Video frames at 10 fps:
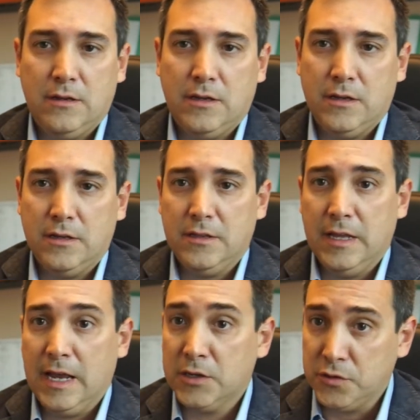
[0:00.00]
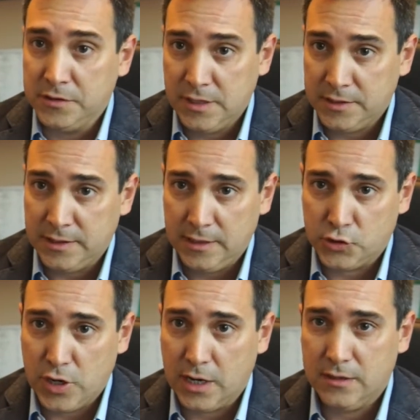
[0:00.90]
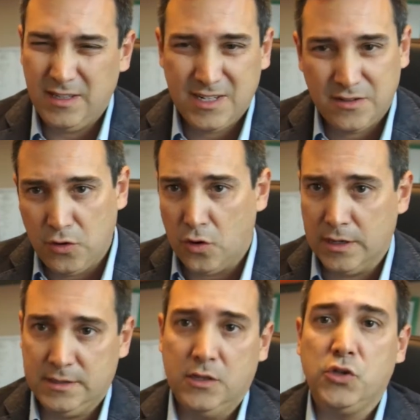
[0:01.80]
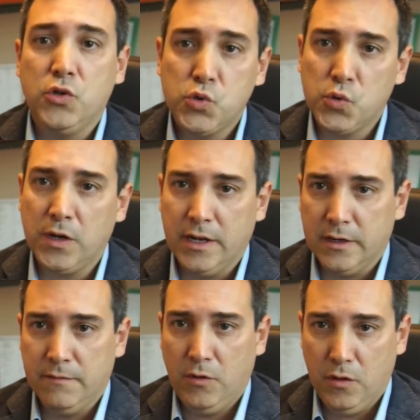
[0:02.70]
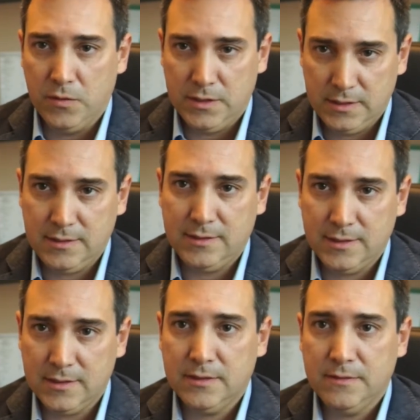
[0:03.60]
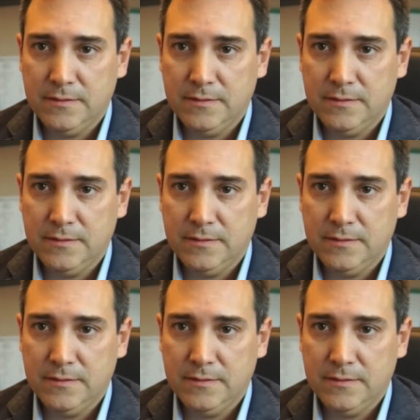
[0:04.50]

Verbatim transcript: uh, the gastrointestinal tract. These are the organs that usually are involved with this disease.